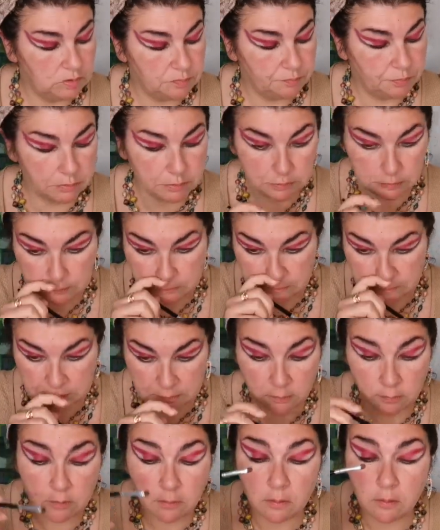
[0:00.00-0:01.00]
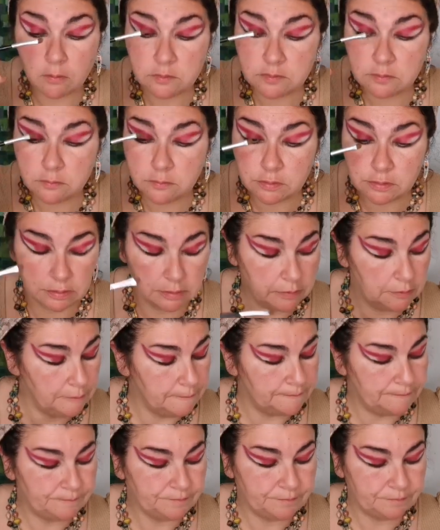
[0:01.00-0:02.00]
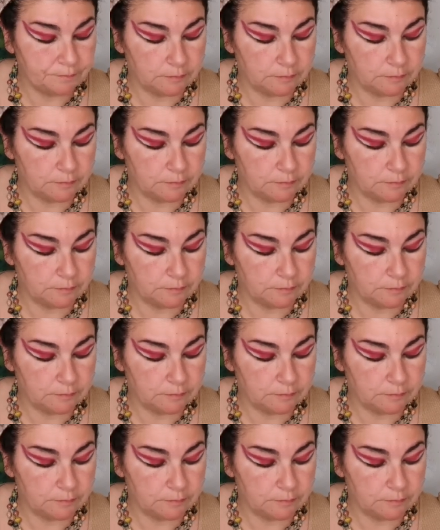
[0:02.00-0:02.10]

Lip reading: This pixie could go also here.